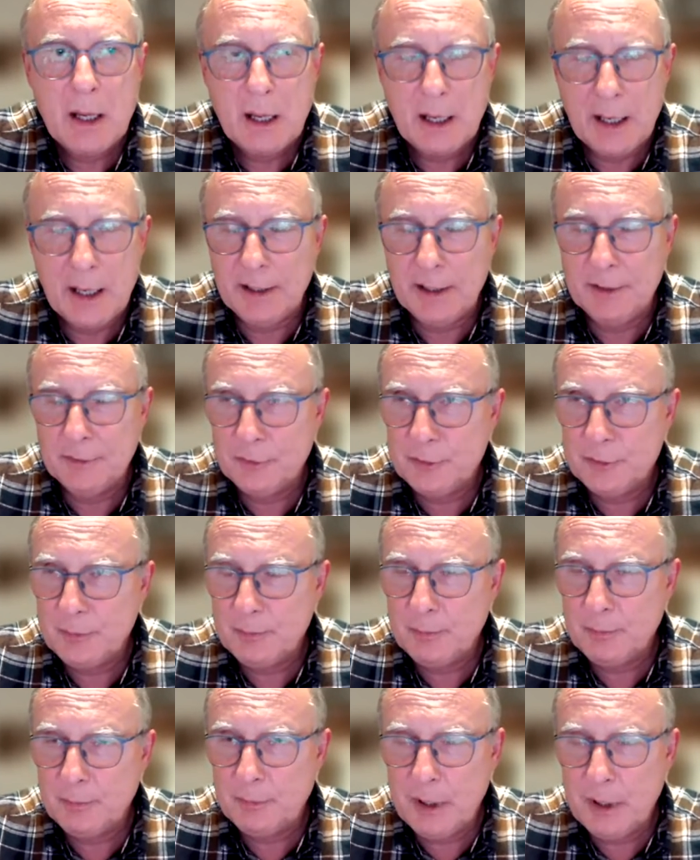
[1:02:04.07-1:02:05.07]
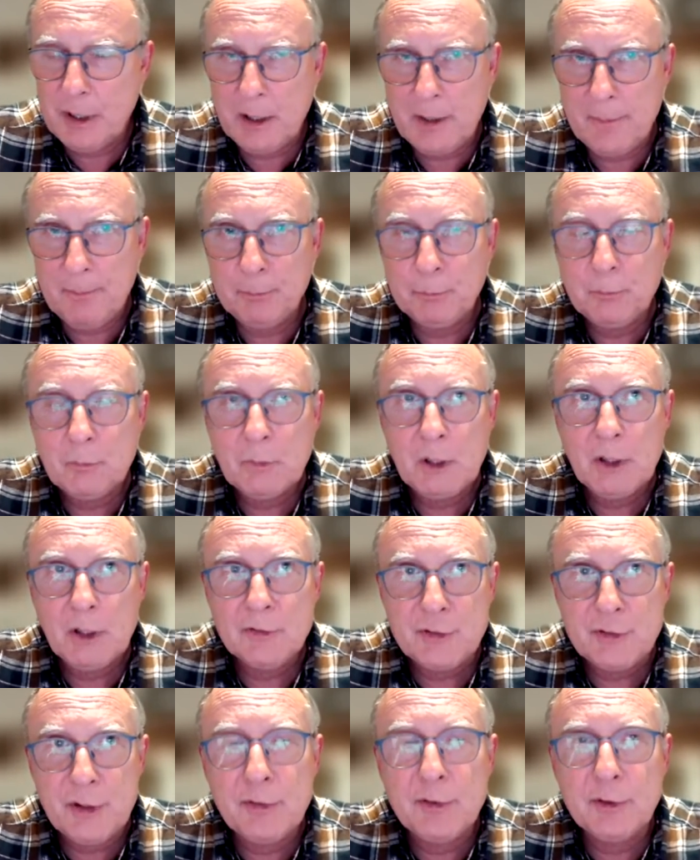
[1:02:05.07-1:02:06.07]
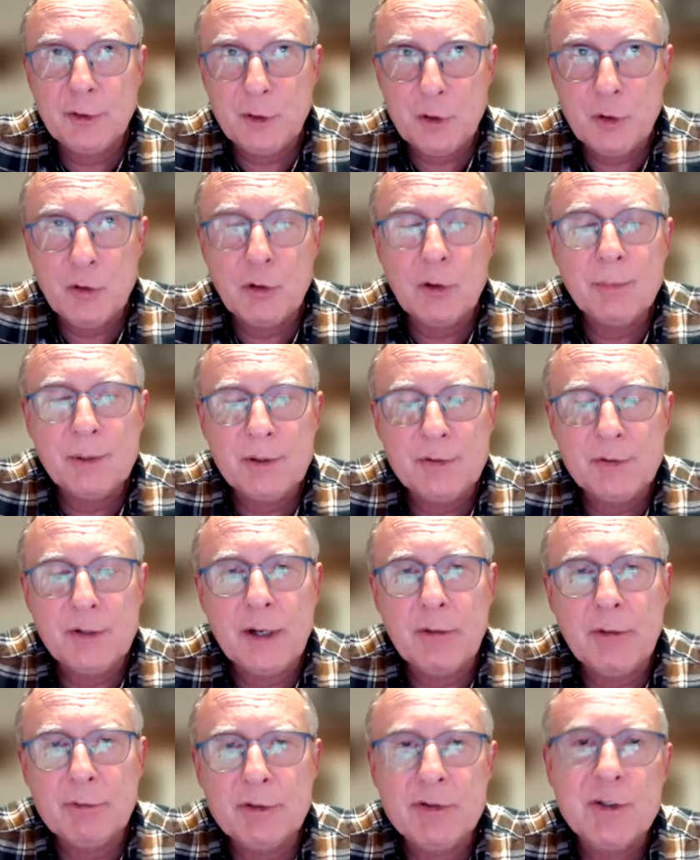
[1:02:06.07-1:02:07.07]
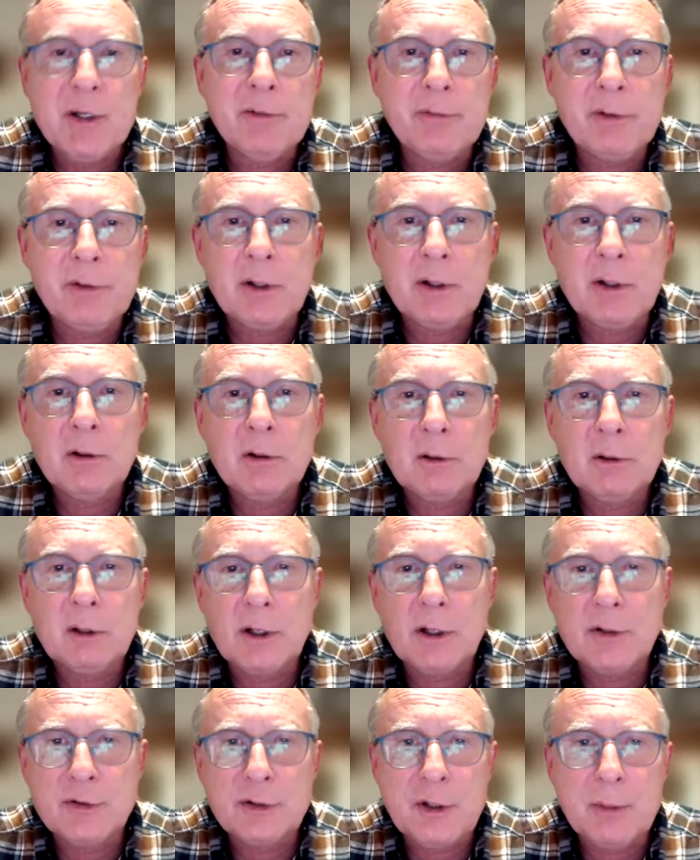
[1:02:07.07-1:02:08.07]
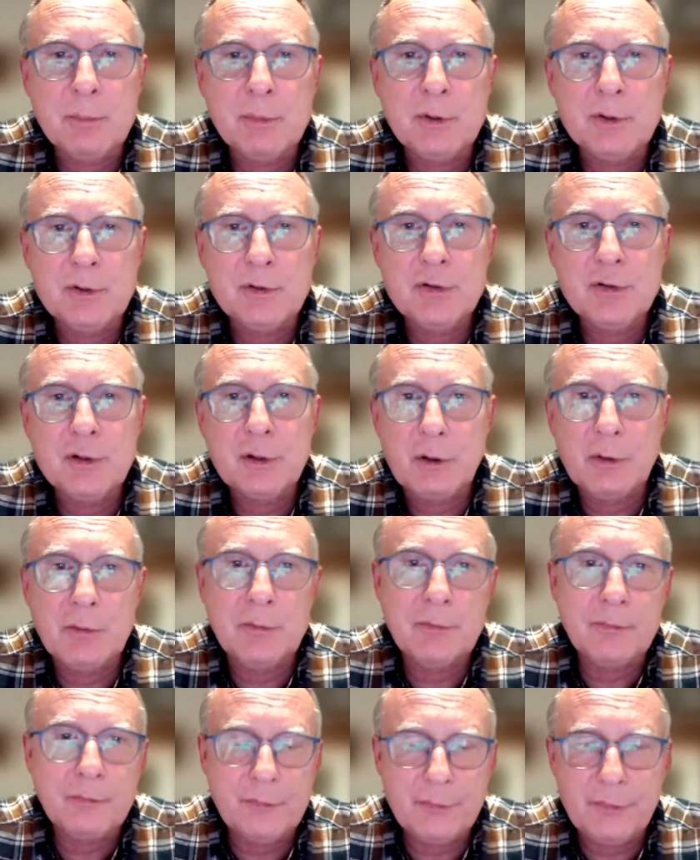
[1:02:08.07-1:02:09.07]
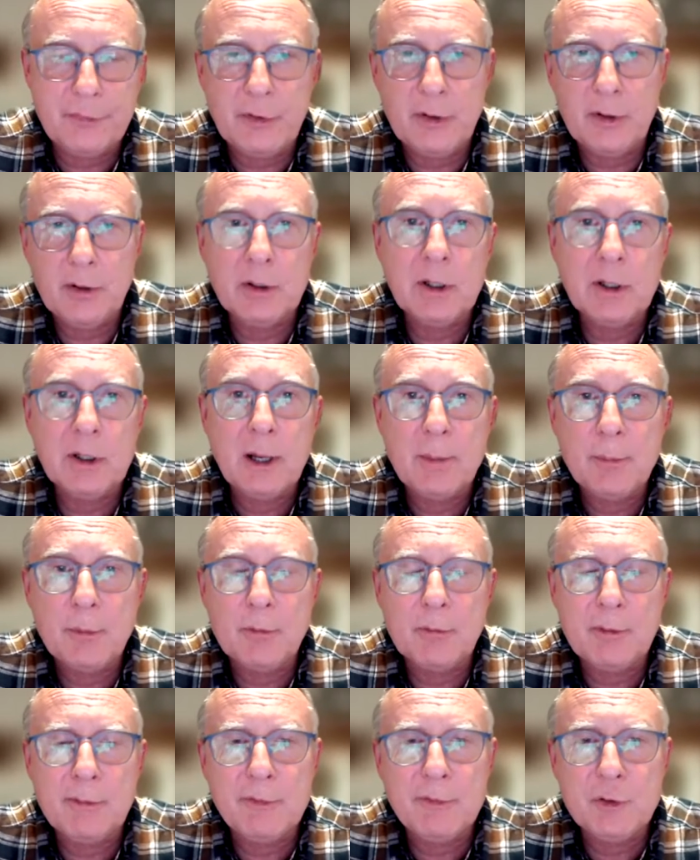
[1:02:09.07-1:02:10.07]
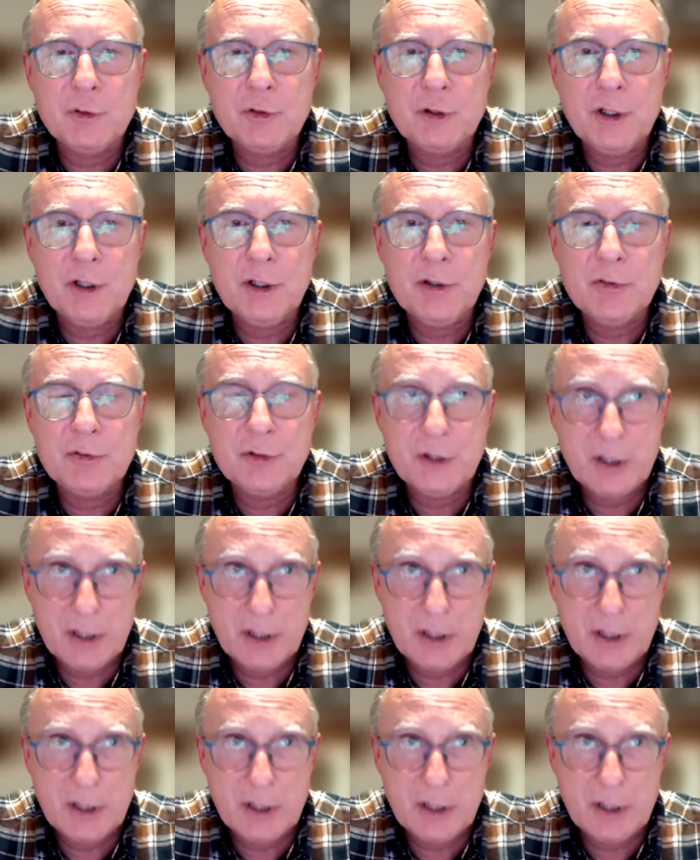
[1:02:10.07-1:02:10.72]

And Southern Europe is now receiving large numbers of climate refugees.